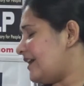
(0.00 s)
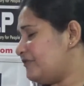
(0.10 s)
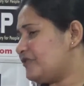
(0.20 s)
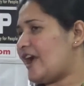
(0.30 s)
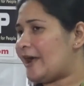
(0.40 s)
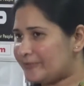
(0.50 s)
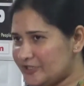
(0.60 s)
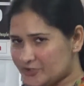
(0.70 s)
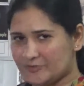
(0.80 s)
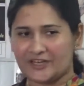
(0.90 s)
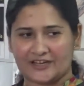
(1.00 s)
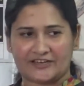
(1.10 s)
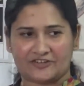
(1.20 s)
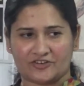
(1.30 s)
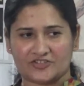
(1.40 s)
If you happen to be in
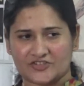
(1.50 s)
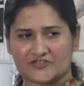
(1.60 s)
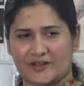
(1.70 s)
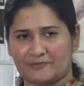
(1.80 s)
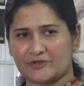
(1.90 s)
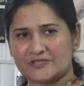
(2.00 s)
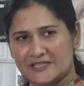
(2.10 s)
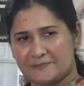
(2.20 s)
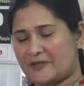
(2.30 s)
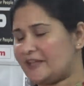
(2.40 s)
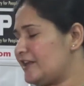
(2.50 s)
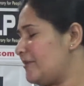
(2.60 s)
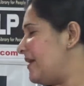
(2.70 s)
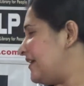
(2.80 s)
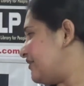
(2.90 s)
unconscious repo, slipping in
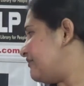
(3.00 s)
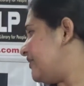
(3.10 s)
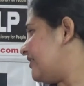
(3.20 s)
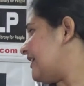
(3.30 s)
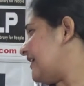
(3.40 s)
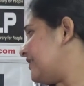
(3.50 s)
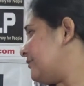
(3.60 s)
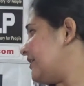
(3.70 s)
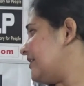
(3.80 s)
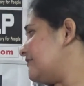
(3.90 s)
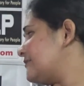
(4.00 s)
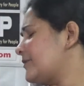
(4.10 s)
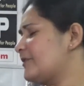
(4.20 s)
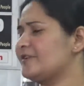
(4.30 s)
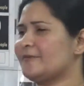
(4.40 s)
a metaphor like the one I've
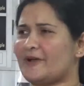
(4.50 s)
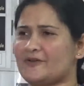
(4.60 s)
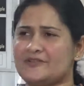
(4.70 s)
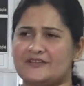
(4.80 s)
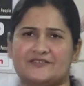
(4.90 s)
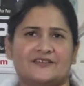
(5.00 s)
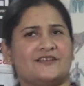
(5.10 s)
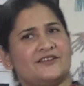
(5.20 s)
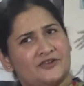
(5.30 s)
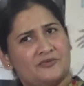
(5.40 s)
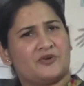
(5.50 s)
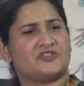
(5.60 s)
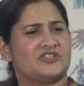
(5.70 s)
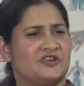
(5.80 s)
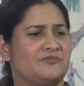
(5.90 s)
spoken about, that
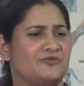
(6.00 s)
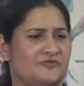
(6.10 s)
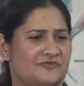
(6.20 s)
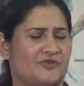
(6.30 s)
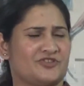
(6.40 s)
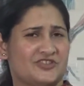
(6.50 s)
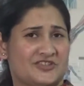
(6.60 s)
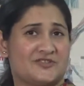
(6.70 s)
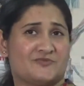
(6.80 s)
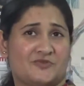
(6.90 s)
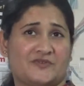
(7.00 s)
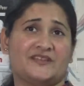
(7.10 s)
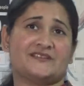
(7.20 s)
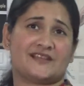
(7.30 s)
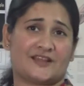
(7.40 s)
watching this
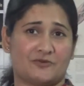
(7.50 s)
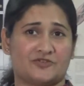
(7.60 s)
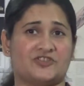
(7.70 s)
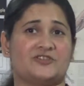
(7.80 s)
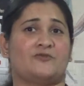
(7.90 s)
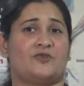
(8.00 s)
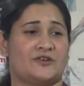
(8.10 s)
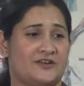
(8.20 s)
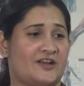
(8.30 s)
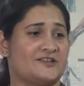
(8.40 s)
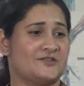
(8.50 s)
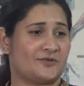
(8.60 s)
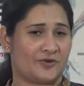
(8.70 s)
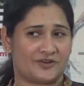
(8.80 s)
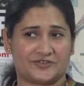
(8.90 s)
movie is like watching the grass
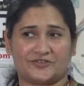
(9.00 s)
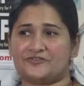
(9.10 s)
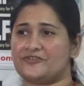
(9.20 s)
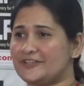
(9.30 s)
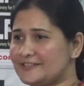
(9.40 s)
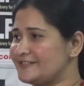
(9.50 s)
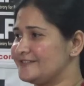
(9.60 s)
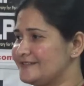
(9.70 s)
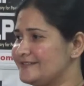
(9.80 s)
grow under your feet.